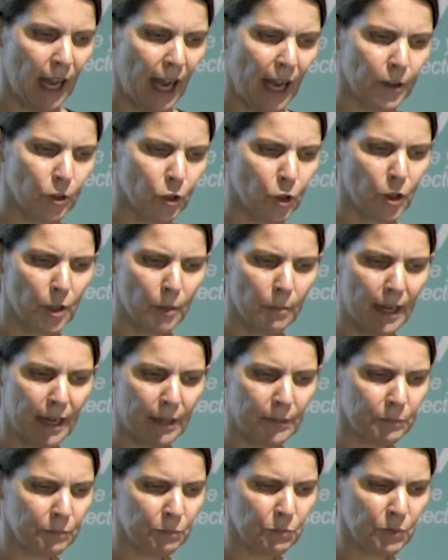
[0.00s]
and learn
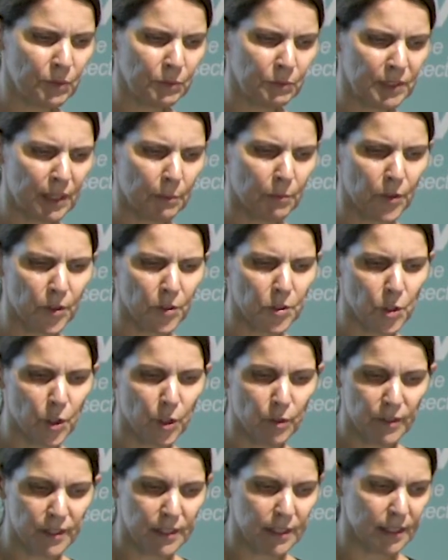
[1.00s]
about some of the
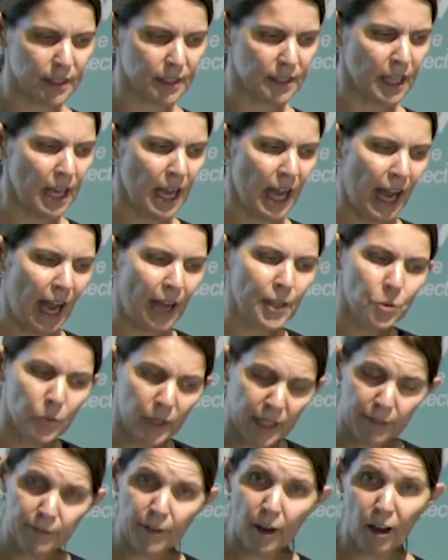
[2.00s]
services. And
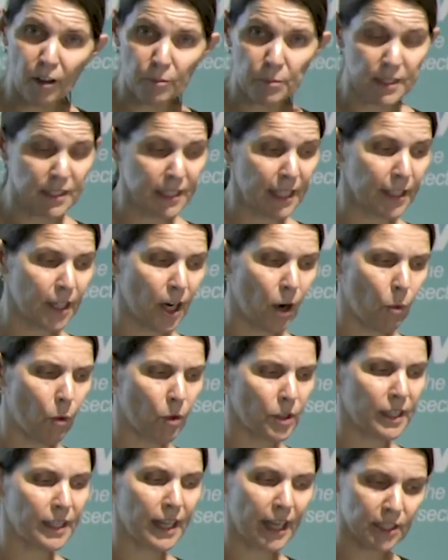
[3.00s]
25% go
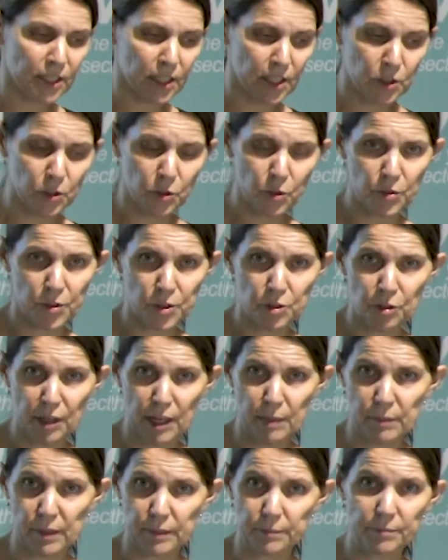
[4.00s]
on and actually do the
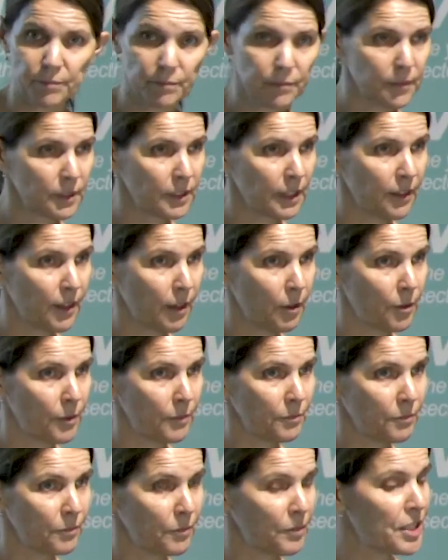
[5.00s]
treatment. So they
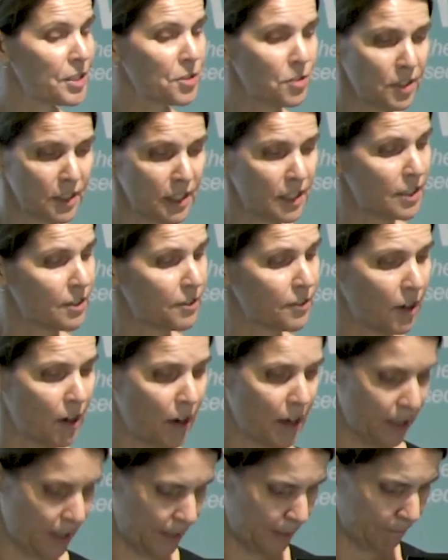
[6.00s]
were interested to
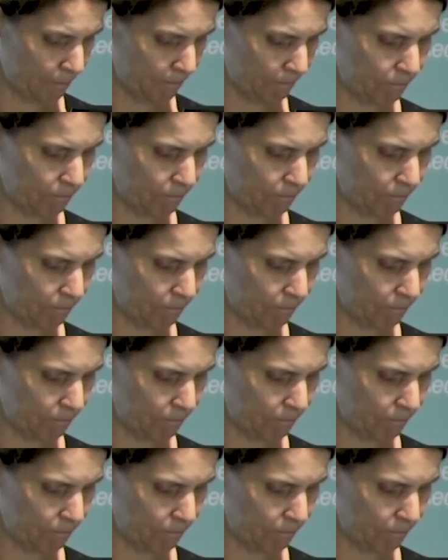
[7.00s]
find that.